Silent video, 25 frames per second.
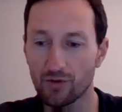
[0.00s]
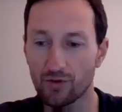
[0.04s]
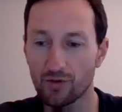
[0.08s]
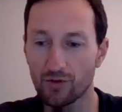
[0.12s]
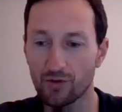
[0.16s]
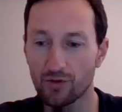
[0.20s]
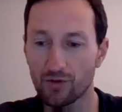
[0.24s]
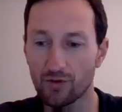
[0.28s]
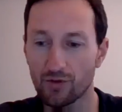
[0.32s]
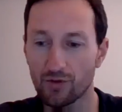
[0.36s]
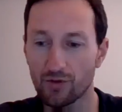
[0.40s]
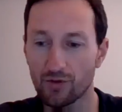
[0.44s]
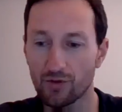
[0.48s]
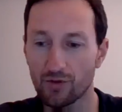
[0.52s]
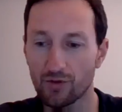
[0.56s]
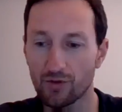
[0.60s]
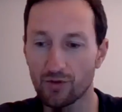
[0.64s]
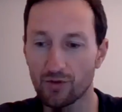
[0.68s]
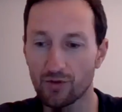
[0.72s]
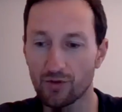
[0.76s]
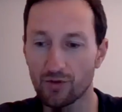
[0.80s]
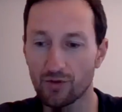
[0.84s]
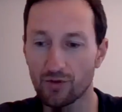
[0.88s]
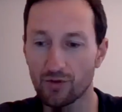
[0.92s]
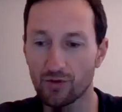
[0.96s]
So it's
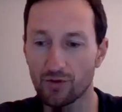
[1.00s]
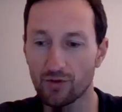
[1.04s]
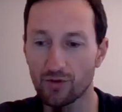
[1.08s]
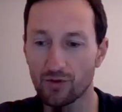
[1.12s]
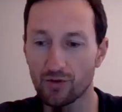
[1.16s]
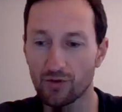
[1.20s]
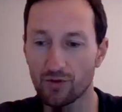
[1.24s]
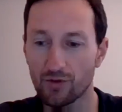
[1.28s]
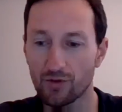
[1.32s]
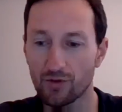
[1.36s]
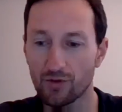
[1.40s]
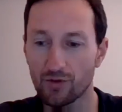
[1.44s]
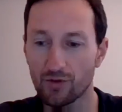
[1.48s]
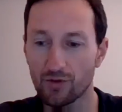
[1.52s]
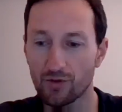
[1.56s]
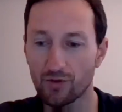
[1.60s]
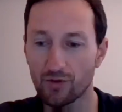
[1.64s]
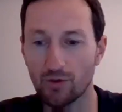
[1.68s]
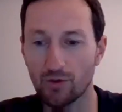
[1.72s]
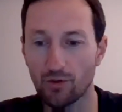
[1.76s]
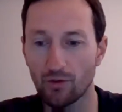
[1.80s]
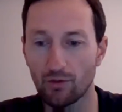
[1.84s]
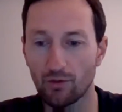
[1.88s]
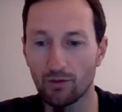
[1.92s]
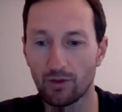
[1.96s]
really
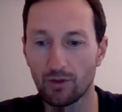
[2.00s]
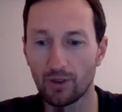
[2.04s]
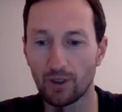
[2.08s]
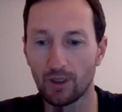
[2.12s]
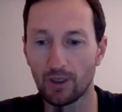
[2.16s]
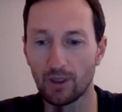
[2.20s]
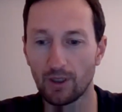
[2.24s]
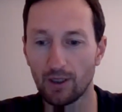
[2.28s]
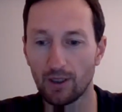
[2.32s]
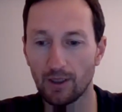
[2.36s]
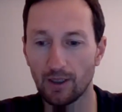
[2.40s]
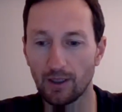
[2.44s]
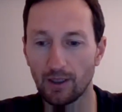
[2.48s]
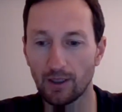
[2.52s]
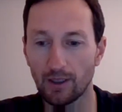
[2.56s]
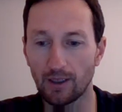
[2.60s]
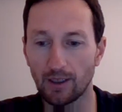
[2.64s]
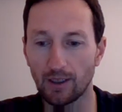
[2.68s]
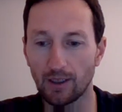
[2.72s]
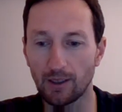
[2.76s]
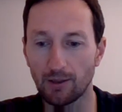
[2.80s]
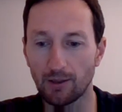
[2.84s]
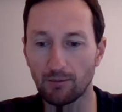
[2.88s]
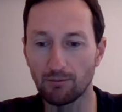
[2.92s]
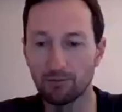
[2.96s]
almost one-stop
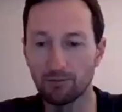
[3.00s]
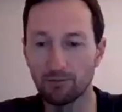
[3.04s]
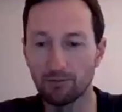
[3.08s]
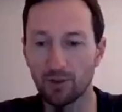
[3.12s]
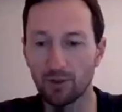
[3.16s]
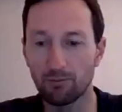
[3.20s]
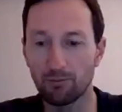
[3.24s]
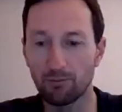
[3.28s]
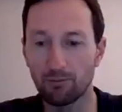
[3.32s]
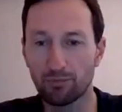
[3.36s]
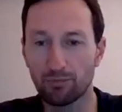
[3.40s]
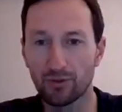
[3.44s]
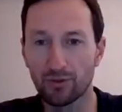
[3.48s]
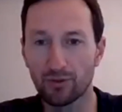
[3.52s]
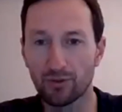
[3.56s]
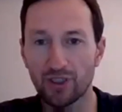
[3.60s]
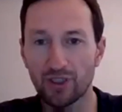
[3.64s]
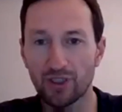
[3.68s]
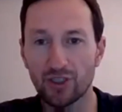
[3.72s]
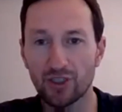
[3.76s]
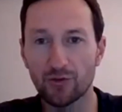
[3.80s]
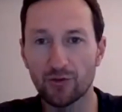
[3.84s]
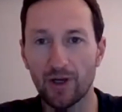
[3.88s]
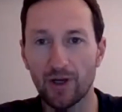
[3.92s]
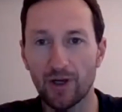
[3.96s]
shop when it comes to
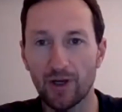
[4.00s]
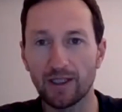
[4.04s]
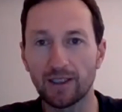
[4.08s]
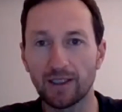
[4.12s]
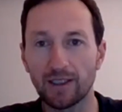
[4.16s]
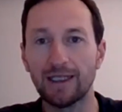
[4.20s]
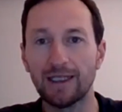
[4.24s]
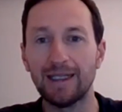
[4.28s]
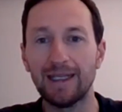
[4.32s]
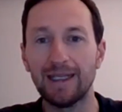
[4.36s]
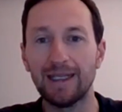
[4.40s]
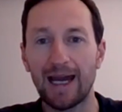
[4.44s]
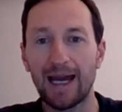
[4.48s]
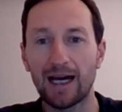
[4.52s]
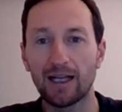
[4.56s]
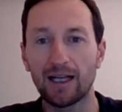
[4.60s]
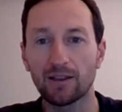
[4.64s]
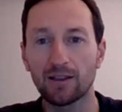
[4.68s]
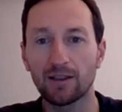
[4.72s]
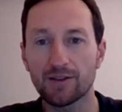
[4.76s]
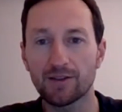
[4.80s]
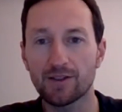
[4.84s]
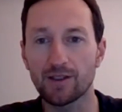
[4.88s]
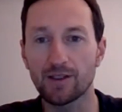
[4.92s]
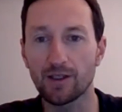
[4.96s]
the
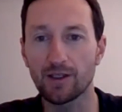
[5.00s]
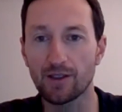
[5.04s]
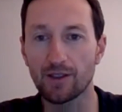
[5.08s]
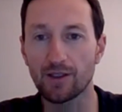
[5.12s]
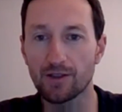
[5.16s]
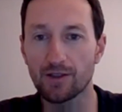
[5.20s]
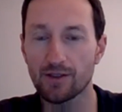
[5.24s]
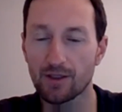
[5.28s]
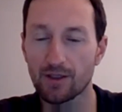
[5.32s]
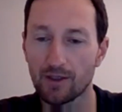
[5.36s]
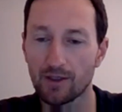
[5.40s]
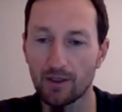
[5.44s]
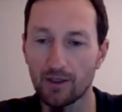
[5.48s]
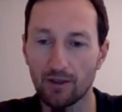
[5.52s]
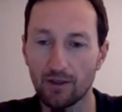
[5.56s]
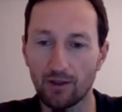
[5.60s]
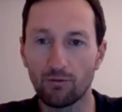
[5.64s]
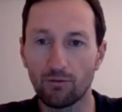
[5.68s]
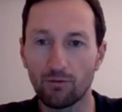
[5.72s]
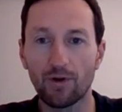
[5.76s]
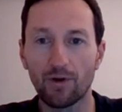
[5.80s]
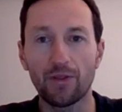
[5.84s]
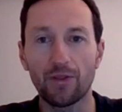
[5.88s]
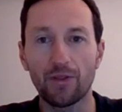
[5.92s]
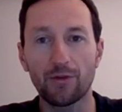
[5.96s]
pre-trade
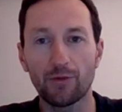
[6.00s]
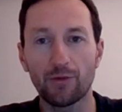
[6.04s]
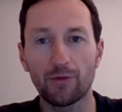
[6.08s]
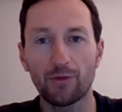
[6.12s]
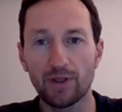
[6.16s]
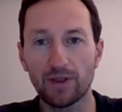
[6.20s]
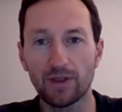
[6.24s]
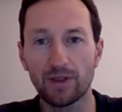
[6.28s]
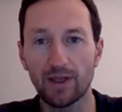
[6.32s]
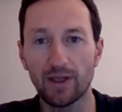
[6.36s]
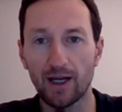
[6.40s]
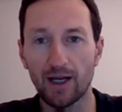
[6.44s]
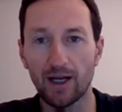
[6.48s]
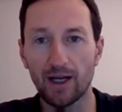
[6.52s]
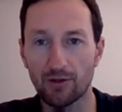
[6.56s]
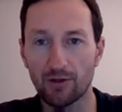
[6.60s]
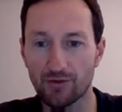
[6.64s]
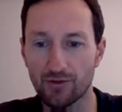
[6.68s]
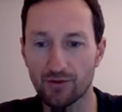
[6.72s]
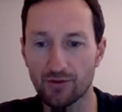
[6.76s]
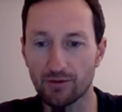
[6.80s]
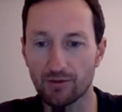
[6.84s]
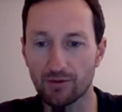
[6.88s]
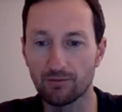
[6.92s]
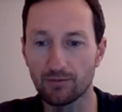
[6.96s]
analysis of
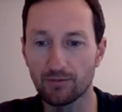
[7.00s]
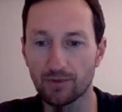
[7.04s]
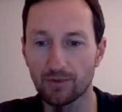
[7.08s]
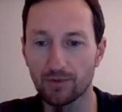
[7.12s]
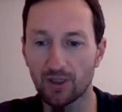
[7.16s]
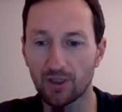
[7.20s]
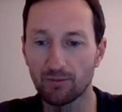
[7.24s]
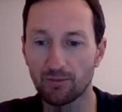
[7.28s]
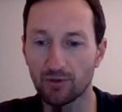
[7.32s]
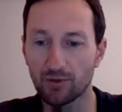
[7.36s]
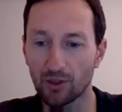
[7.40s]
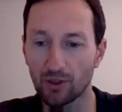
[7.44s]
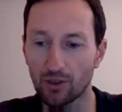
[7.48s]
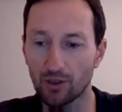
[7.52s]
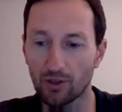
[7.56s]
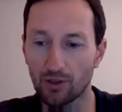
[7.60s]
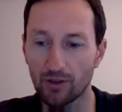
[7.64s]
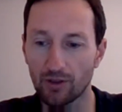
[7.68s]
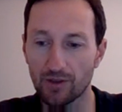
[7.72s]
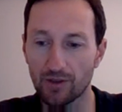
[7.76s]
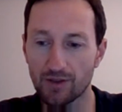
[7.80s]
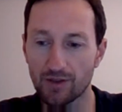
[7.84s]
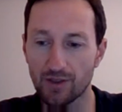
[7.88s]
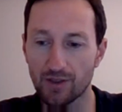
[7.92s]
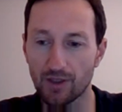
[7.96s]
over
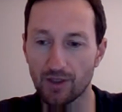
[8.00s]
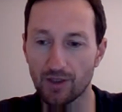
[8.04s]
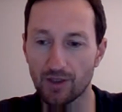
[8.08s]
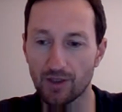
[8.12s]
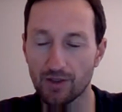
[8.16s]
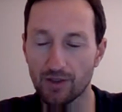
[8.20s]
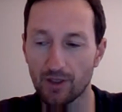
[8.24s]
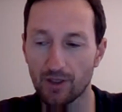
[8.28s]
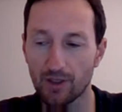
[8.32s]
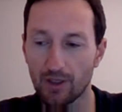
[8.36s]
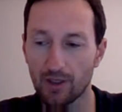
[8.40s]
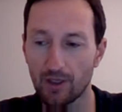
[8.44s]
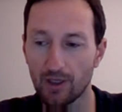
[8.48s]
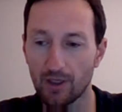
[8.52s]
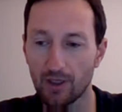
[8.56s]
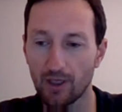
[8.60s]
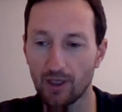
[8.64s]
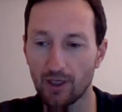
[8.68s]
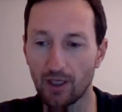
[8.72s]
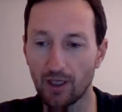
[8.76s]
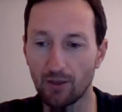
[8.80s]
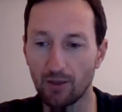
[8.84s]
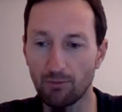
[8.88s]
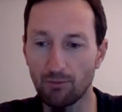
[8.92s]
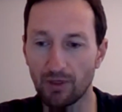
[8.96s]
3,000
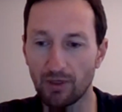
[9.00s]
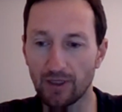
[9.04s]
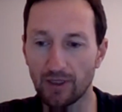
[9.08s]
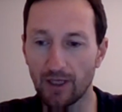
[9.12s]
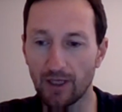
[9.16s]
cryptocurrencies.